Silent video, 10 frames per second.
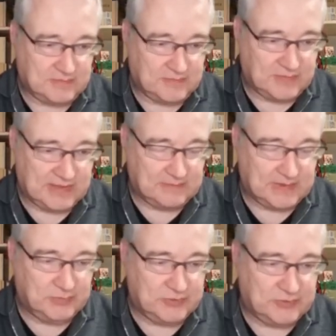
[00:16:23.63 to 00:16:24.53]

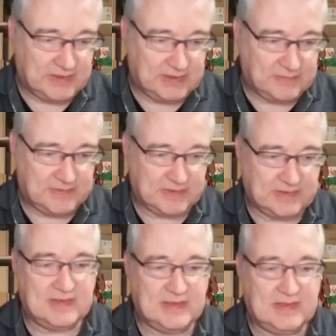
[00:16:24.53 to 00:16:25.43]
when booting, which we can
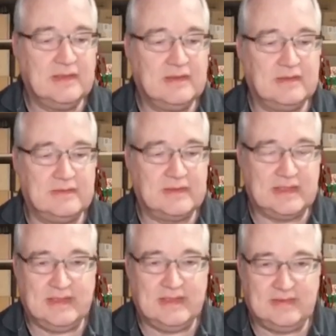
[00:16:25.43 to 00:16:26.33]
see here on the red
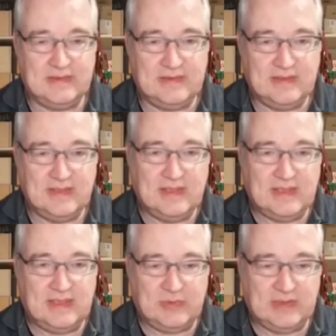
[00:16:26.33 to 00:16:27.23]
light on the
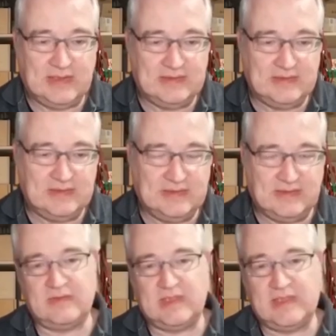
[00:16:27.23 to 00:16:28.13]
emulated
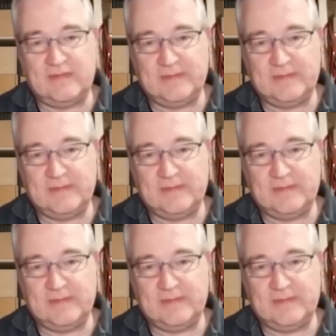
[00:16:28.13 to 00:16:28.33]
disk drive.